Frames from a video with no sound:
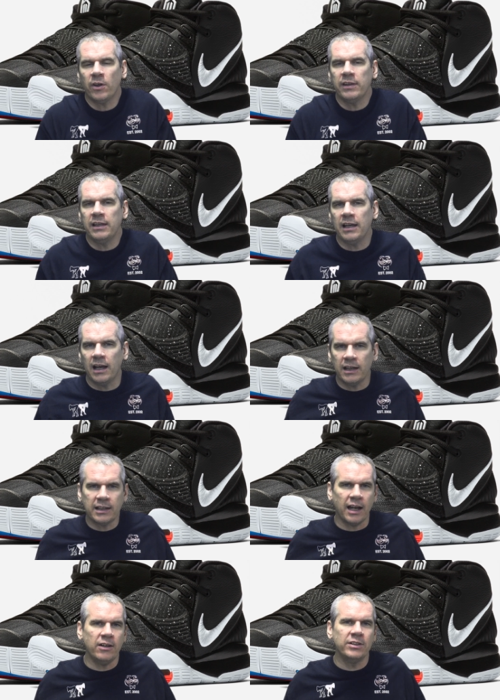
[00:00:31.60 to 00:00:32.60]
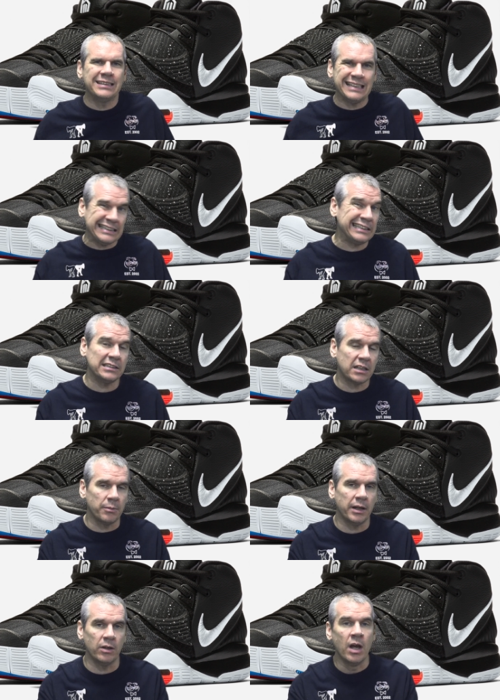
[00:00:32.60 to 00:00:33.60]
got the uh, Kyrie 6s
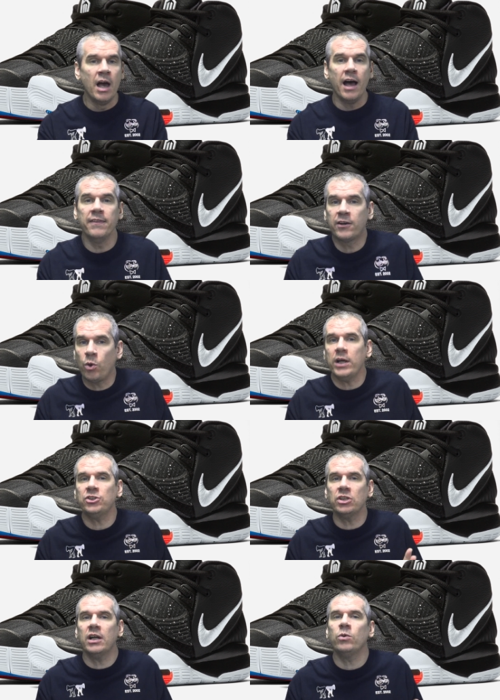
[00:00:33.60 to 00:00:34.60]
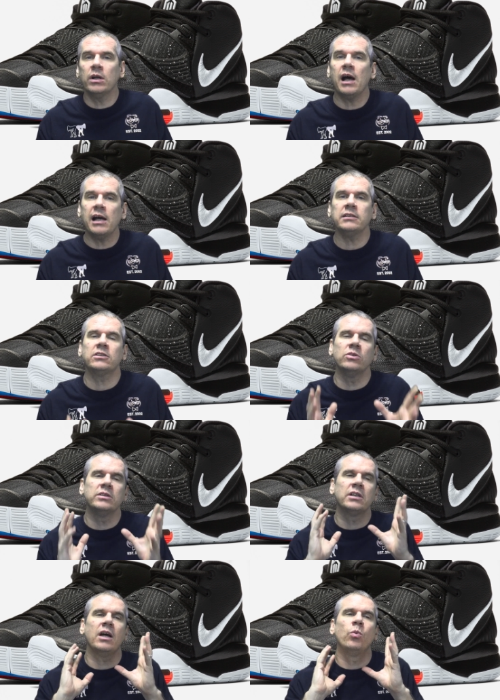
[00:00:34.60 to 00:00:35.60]
coming out. And the question I want to ask you
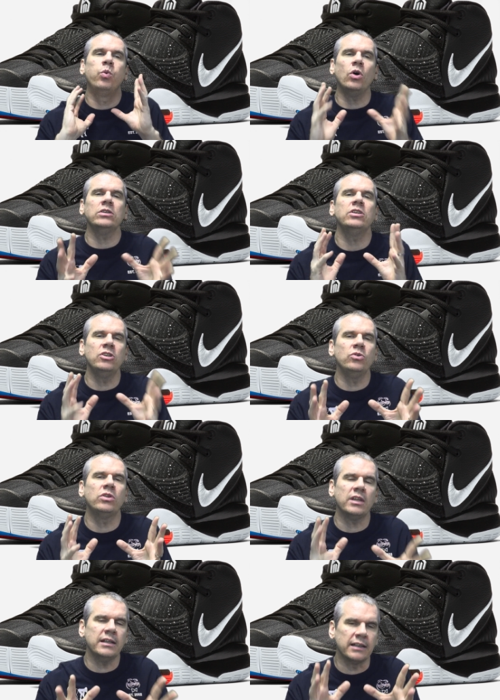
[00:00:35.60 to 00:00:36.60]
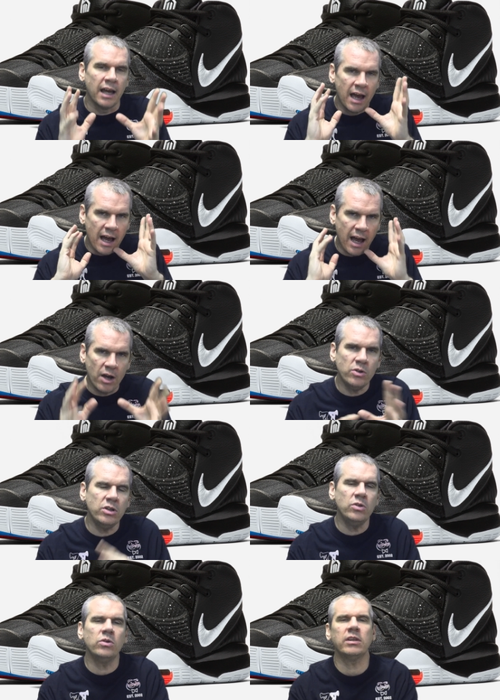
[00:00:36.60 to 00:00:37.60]
is, what do you think? How do
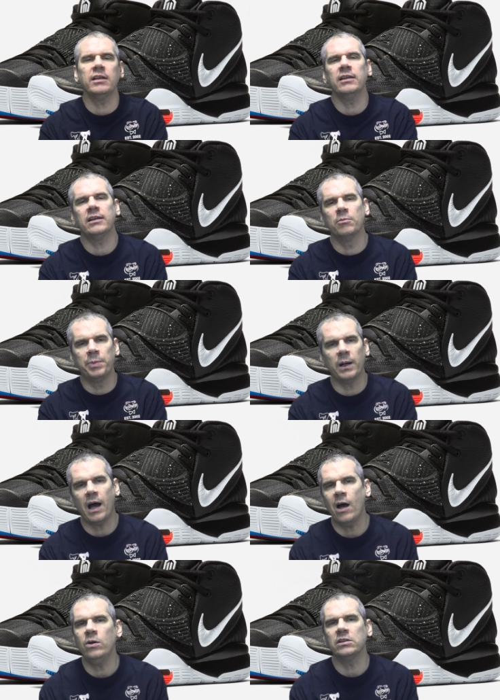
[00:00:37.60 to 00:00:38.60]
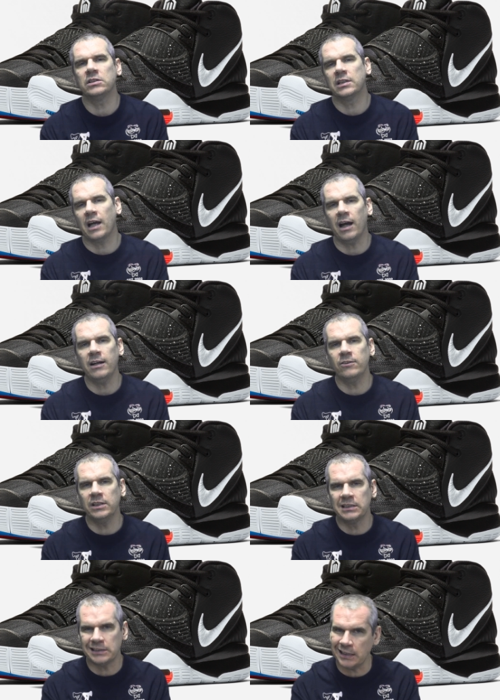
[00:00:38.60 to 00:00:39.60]
you think they compare? How does the
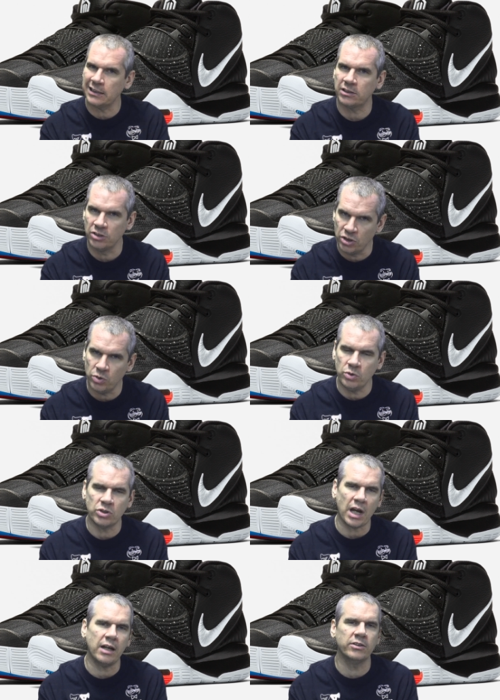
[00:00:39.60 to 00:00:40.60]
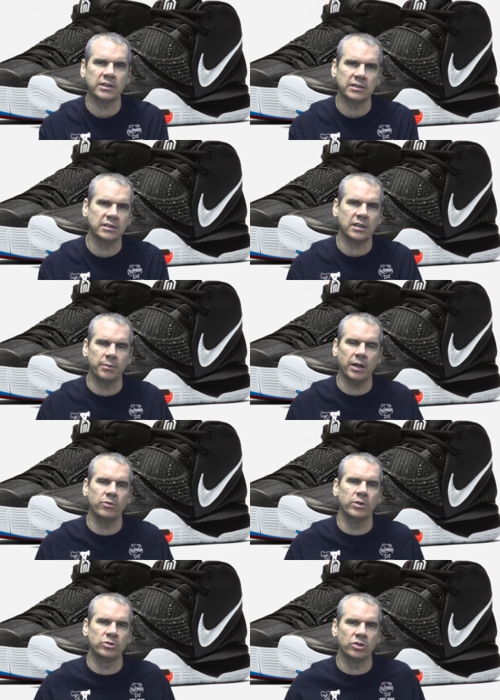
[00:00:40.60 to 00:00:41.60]
Kyrie 6 news, Kyrie 6 is coming
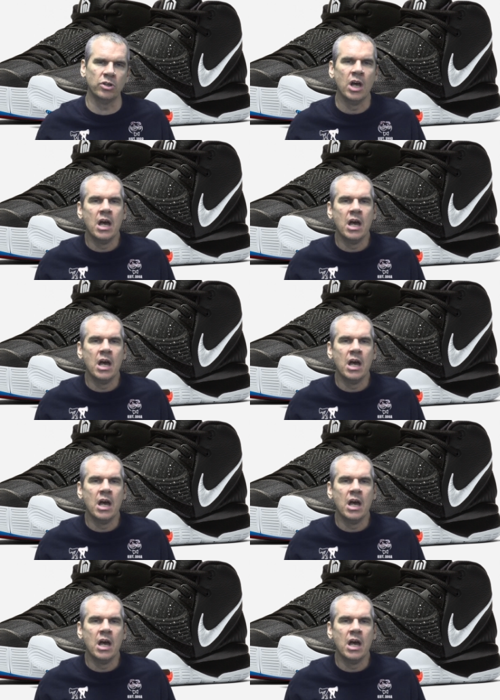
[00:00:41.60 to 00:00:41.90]
out real soon,